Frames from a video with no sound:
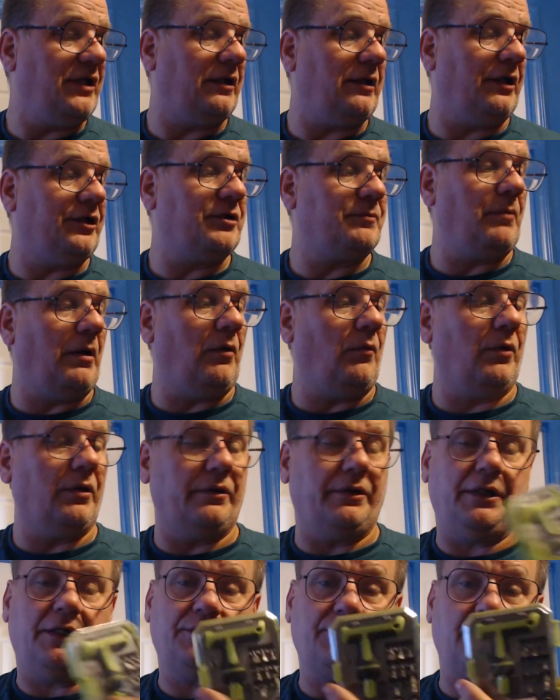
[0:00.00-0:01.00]
I just bought one
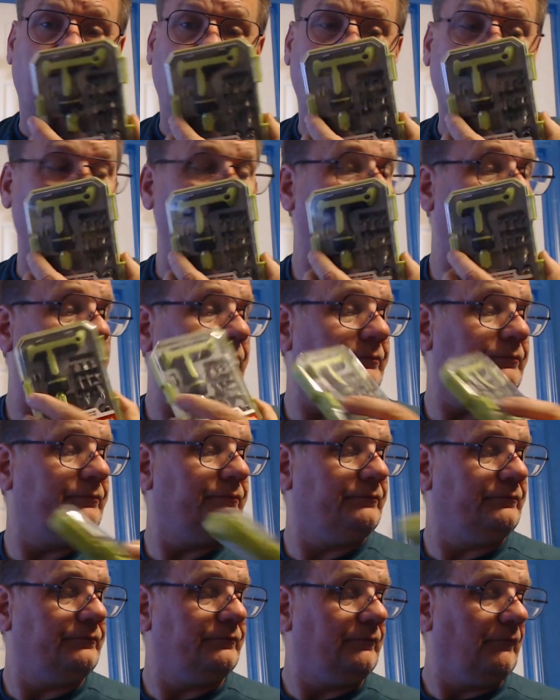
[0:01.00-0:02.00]
of these right here.
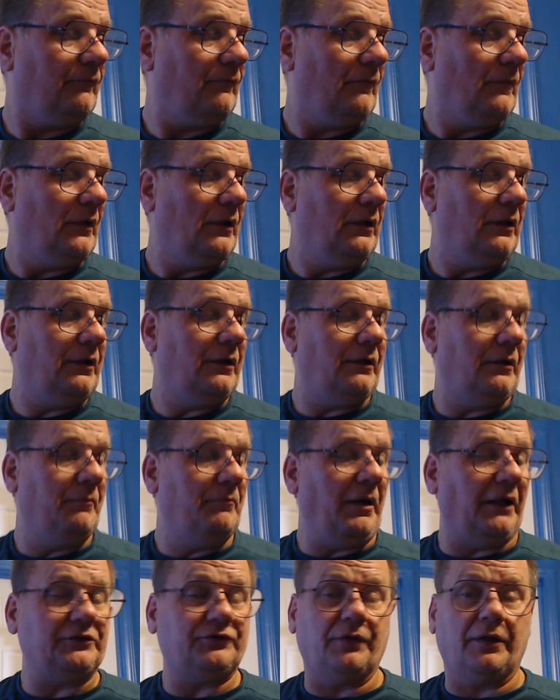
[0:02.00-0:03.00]

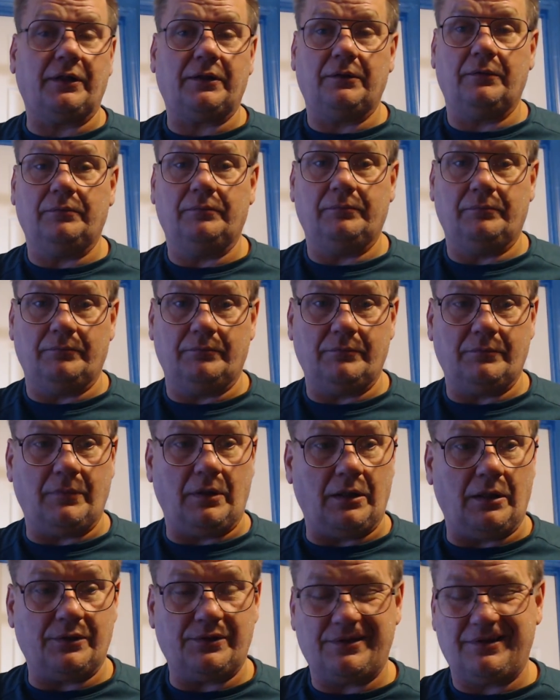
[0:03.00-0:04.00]
Metric.
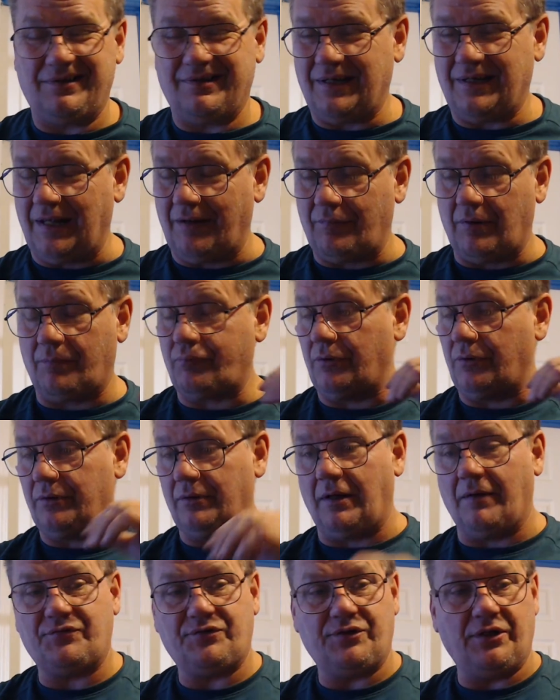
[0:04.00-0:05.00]
Every
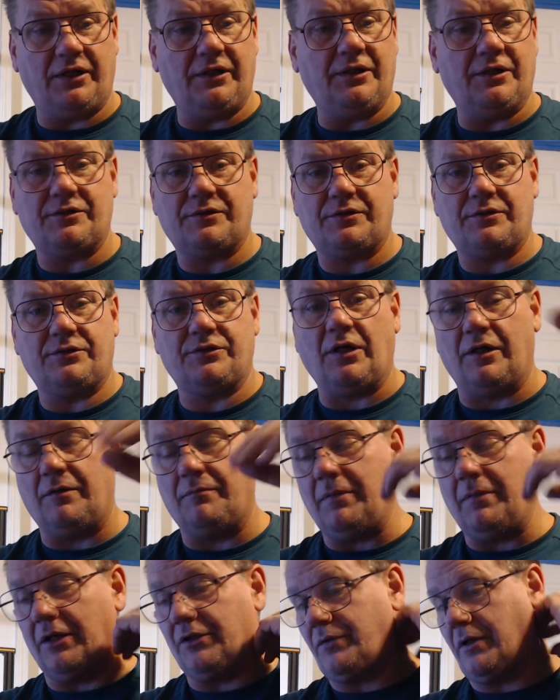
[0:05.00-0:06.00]
printer I've seen is done
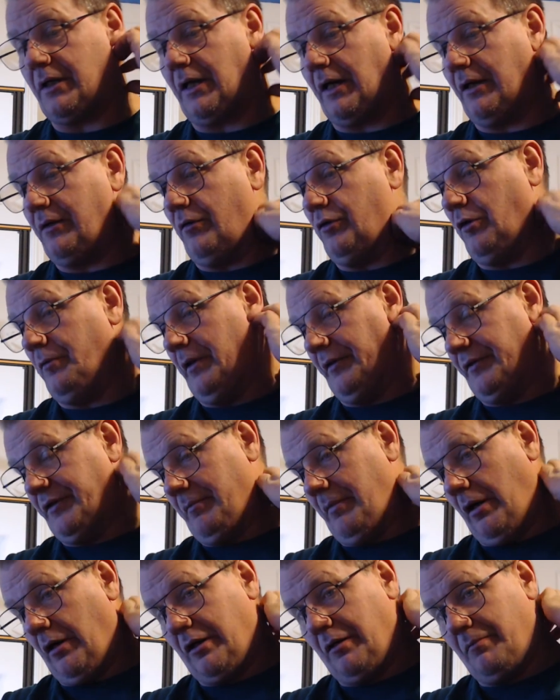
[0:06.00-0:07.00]
in metric. I don't know about the
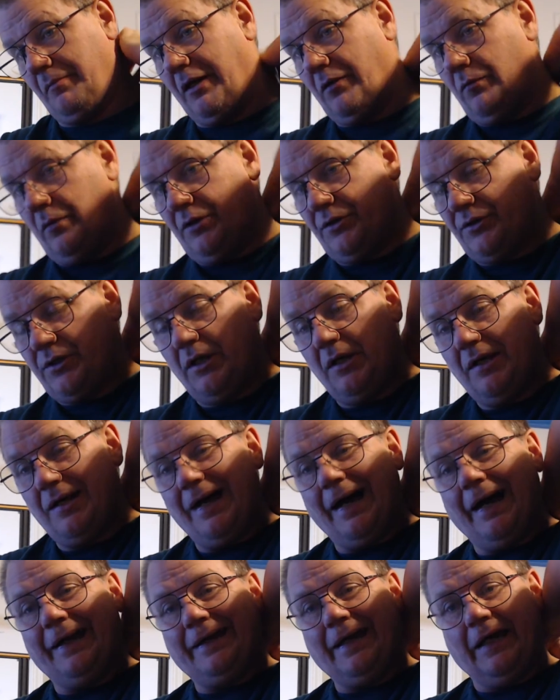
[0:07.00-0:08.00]
American-made ones.
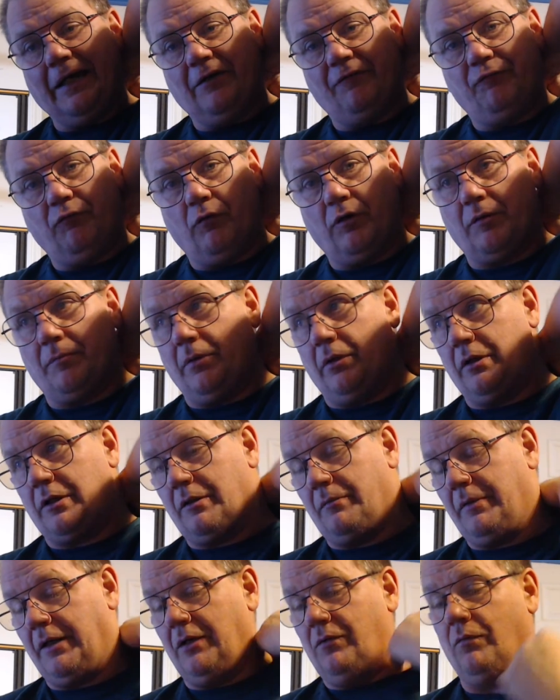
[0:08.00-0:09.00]
I can't afford
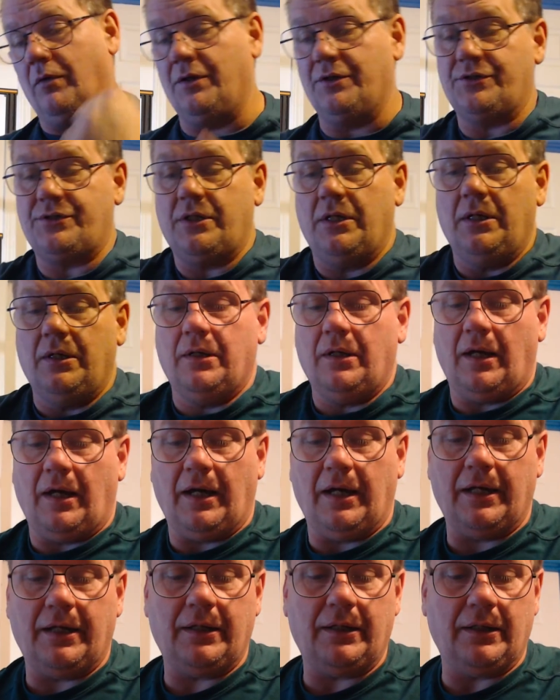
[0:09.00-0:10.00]
American-made ones.
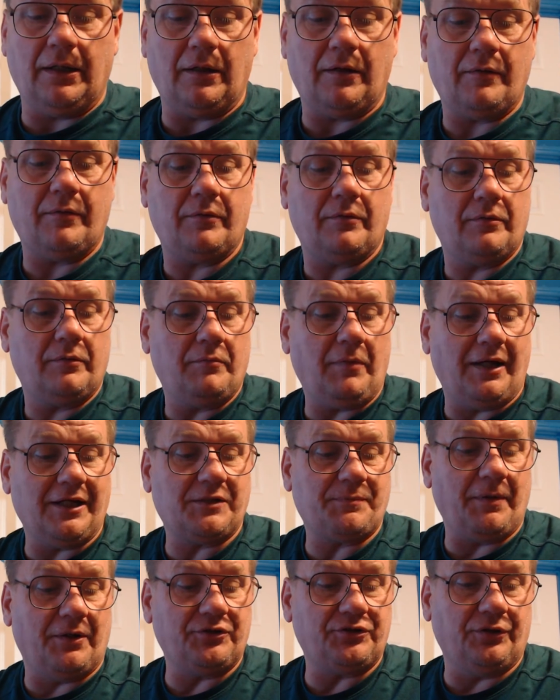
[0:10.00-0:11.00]
My
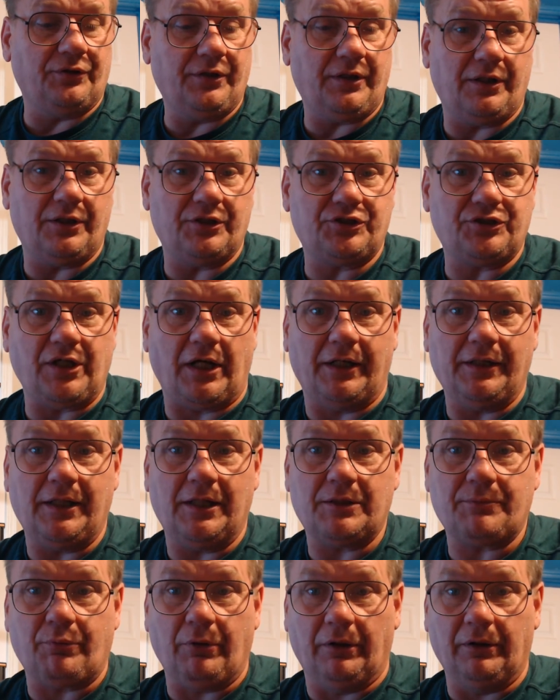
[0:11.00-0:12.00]
specialty is
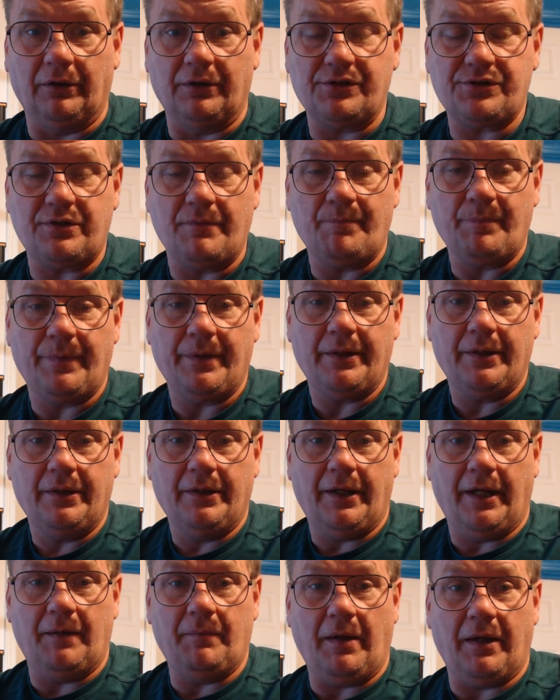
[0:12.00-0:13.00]
Chinese printers
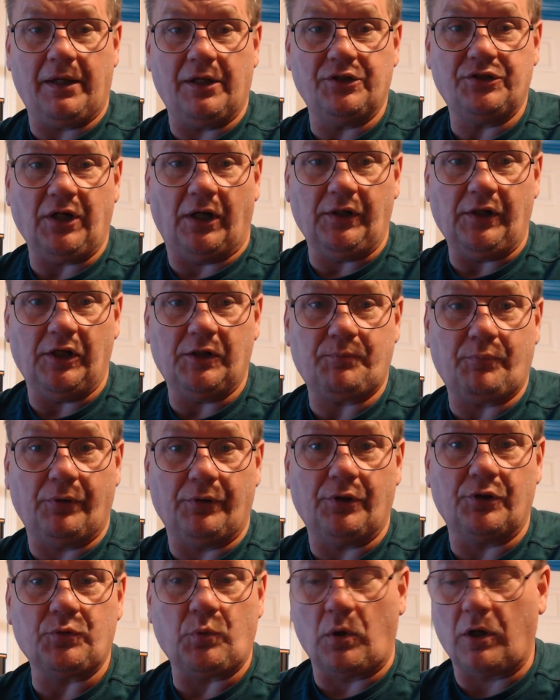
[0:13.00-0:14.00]
and making Chinese
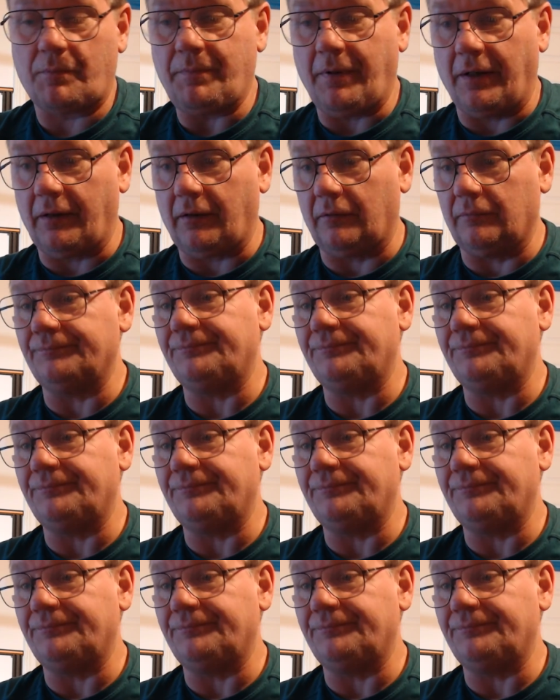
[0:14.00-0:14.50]
printers work better.